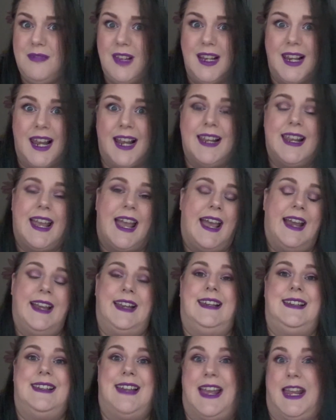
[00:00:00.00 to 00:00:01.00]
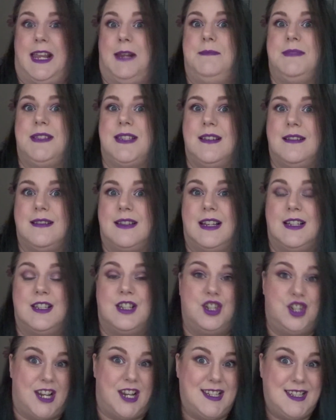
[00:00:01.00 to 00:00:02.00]
like any names that are
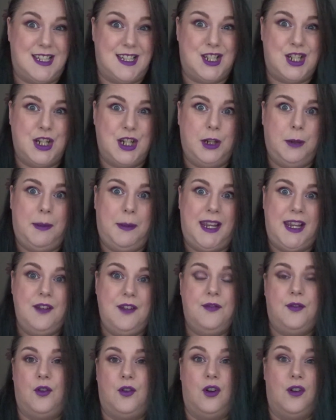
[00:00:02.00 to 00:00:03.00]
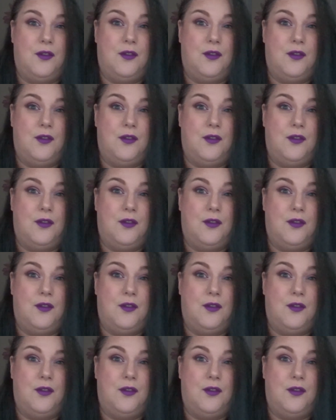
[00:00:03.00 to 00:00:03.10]
suggested to me for